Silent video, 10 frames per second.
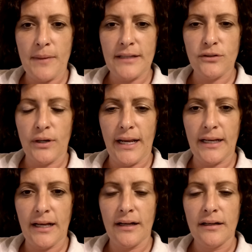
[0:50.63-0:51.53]

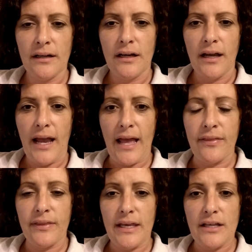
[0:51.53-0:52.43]
Maytorena
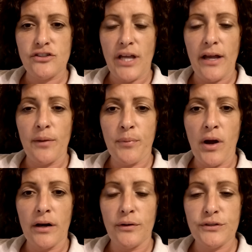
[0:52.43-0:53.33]
and the JL
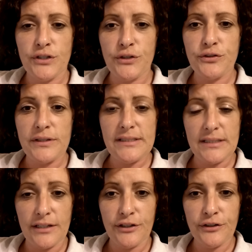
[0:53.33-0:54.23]
Prado Surgery
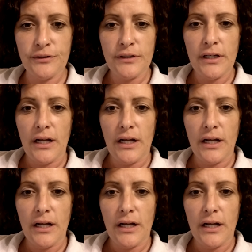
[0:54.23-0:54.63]
Center.